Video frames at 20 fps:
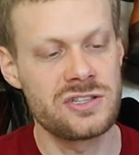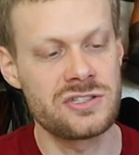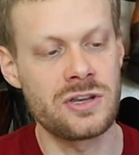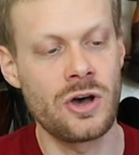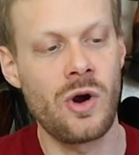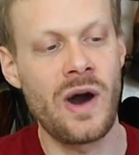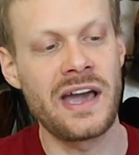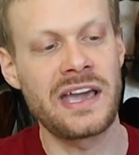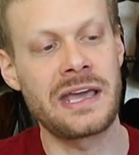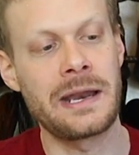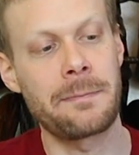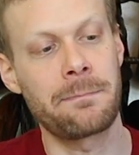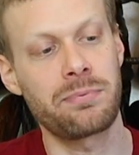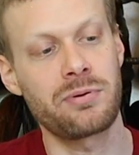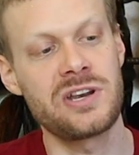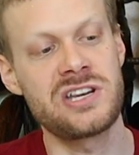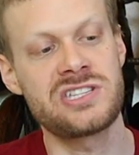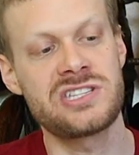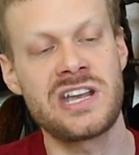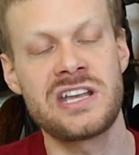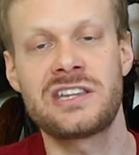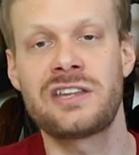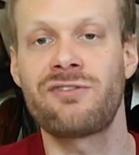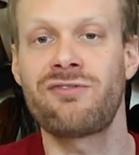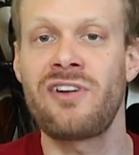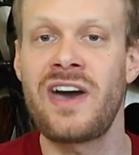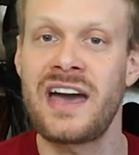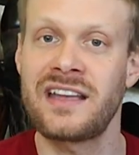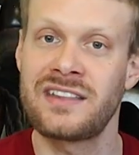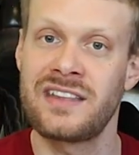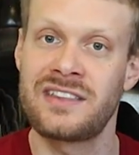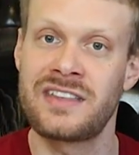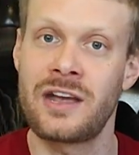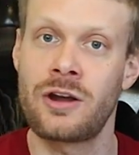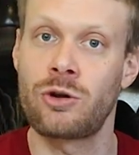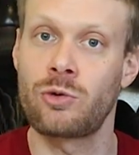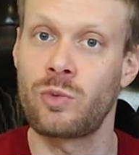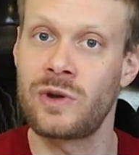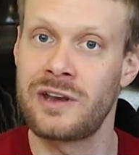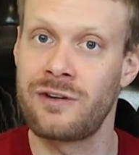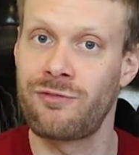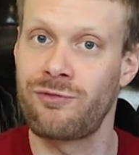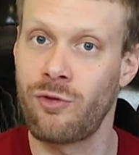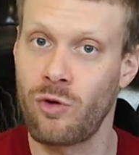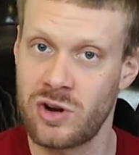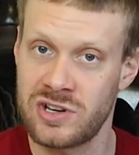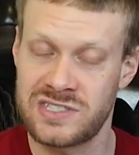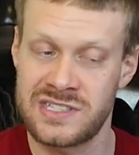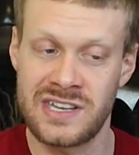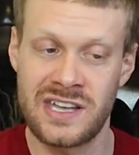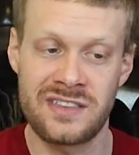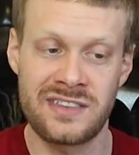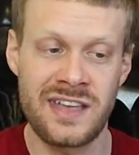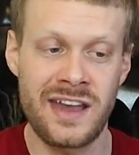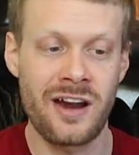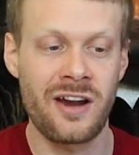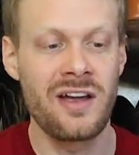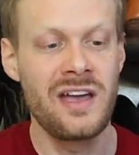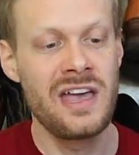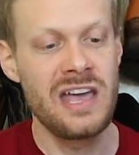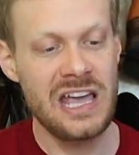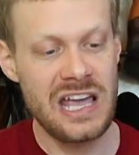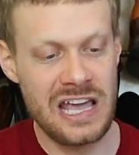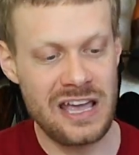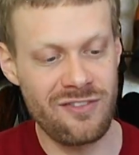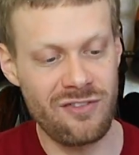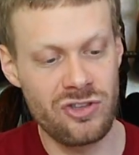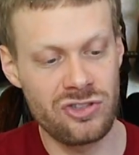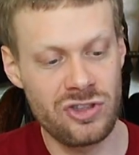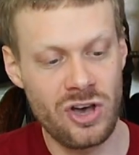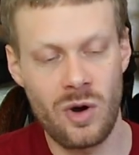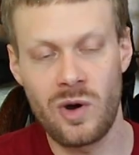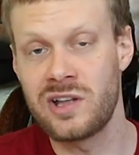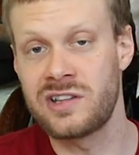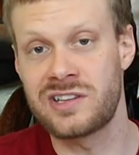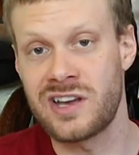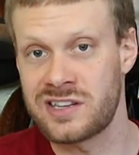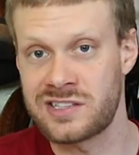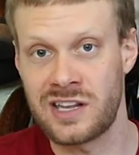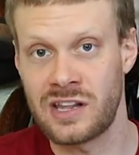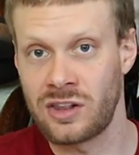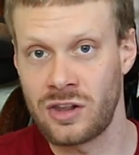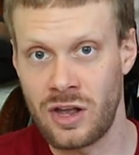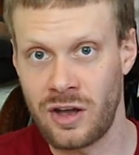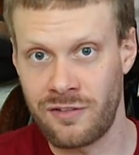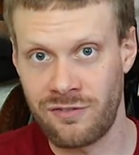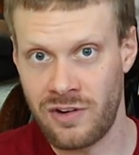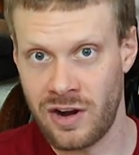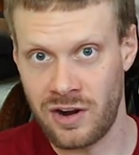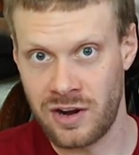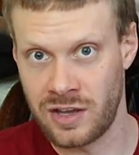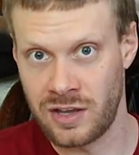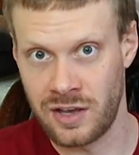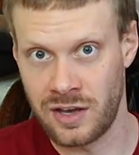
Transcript: So I can appreciate the fact that they are reinforcing it there, even though it doesn't look very